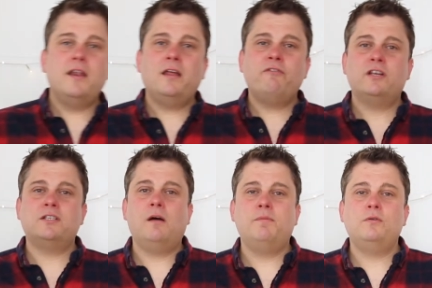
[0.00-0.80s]
Another
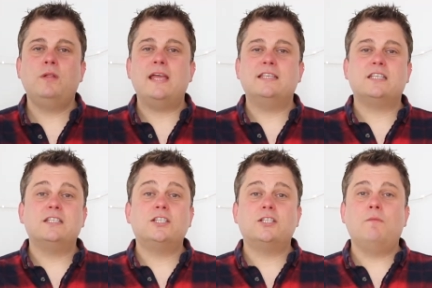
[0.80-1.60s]
example
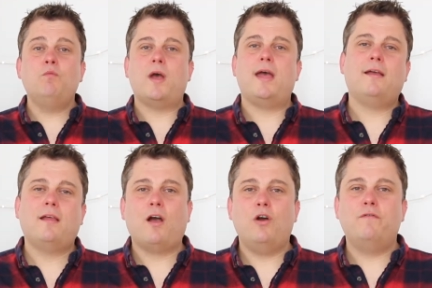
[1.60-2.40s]
is
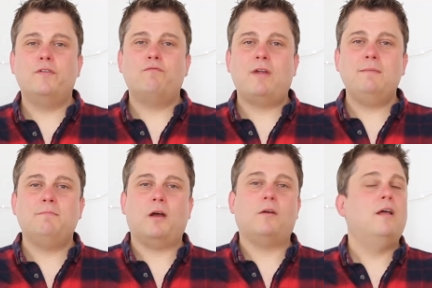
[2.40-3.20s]
Somewhere Over the
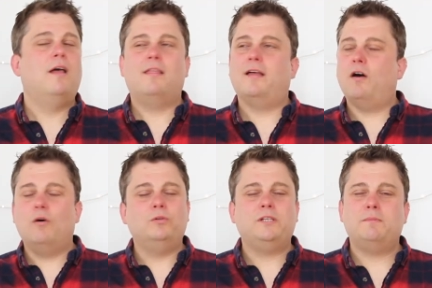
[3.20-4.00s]
Rainbow, that
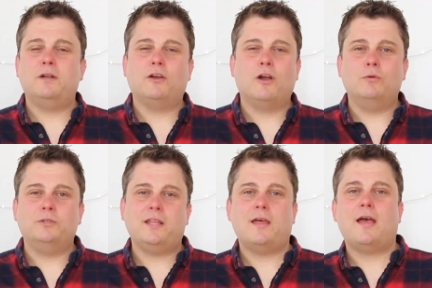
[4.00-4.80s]
oldie but the
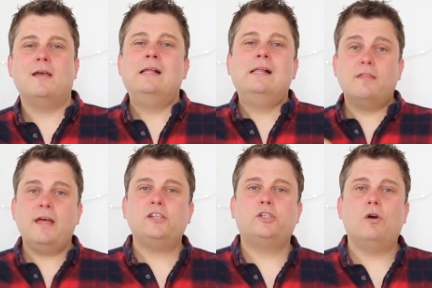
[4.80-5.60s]
goldie there.
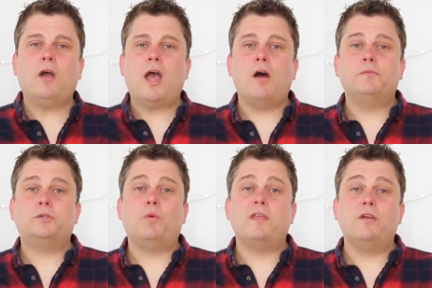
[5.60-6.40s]
That song
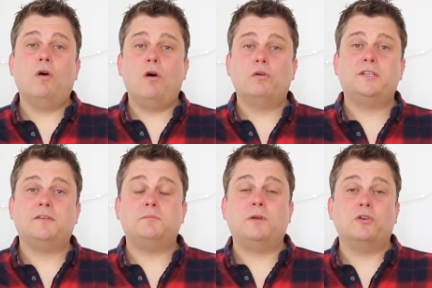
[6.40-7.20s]
helps with your
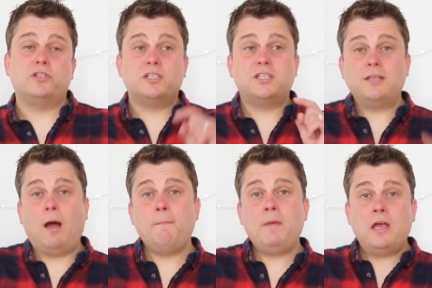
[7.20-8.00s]
octaves because
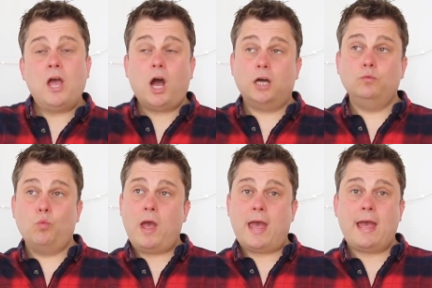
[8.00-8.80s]
some
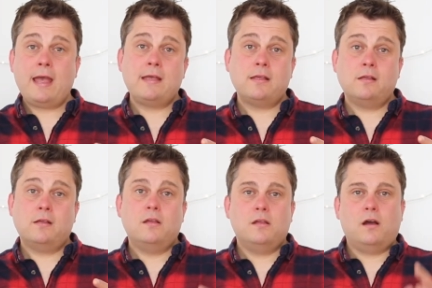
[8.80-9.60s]
and where
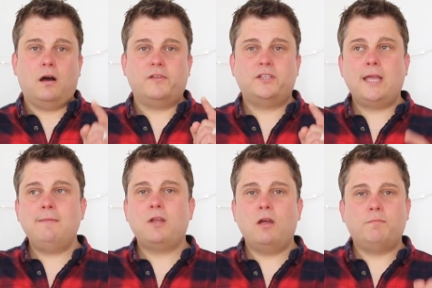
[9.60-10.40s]
are the
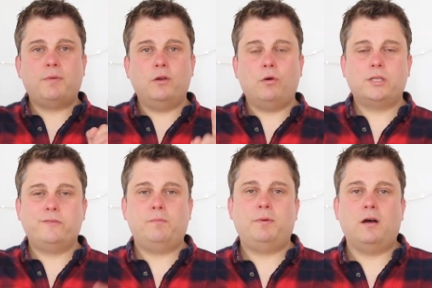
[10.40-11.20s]
same note but an
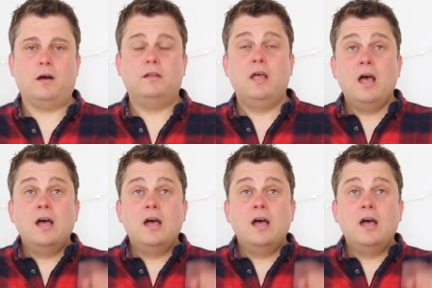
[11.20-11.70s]
octave apart.